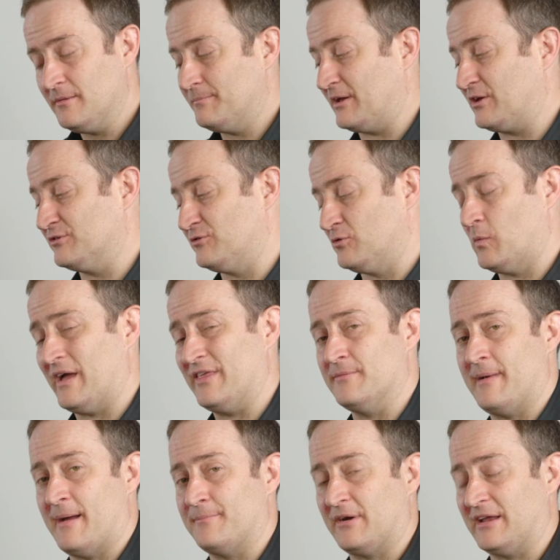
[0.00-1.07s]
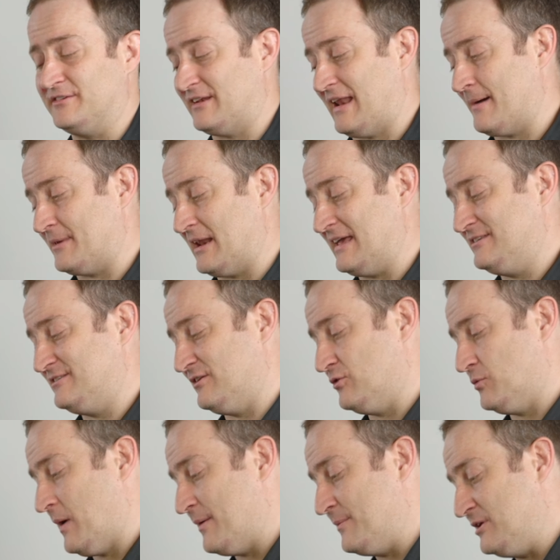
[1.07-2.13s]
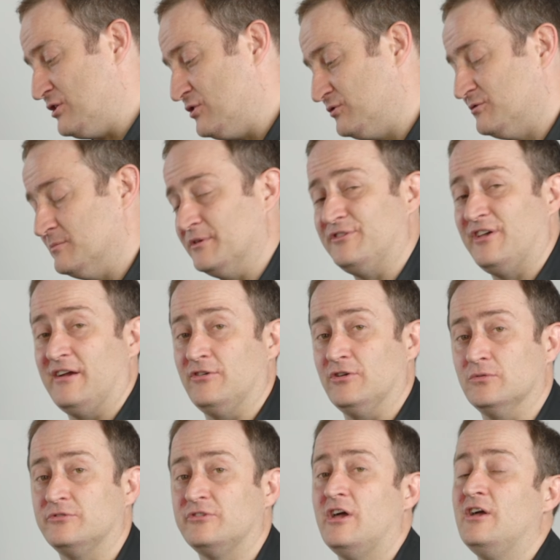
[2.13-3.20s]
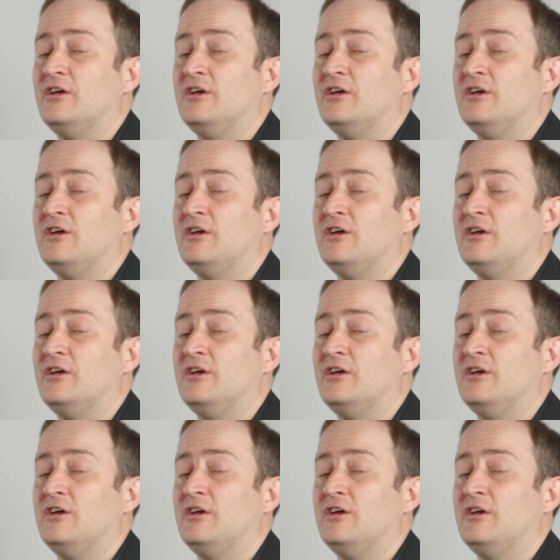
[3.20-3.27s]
because of the way the membrane's laminated and the way we use the materials